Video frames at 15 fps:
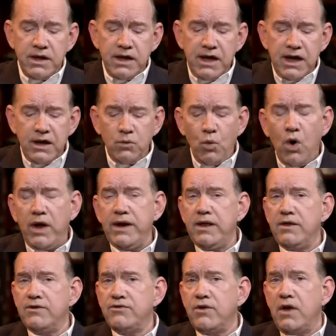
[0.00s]
and one
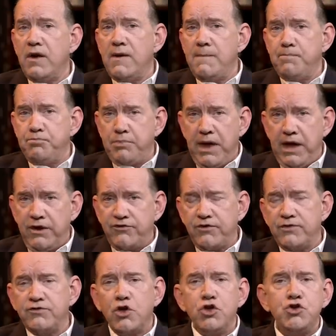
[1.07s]
is patience.